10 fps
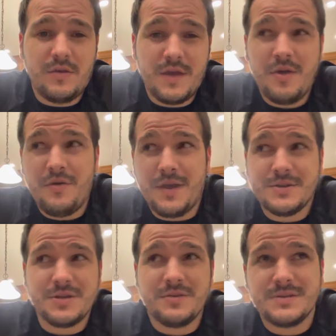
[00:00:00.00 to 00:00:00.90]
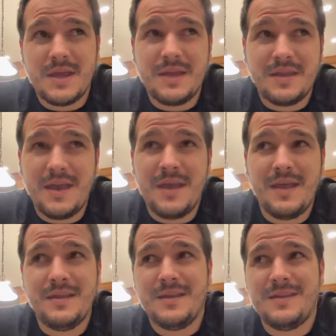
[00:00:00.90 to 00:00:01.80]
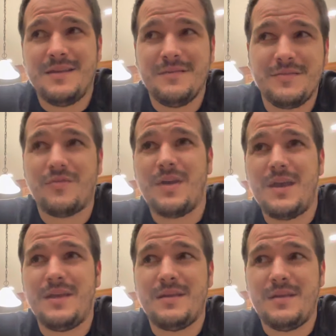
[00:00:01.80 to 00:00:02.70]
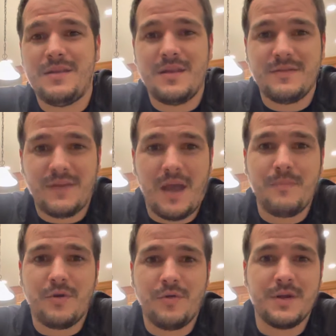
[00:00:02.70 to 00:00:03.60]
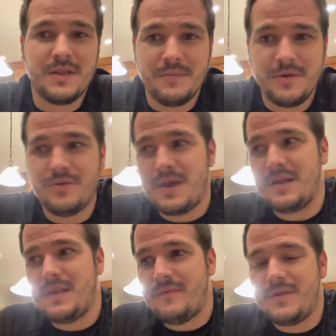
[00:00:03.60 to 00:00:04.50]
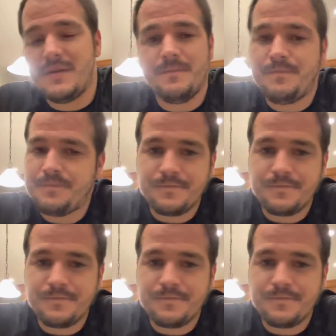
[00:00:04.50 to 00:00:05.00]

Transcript: like, oh, yesterday was day 10 and it was great, and then stop recording, let me do day 11.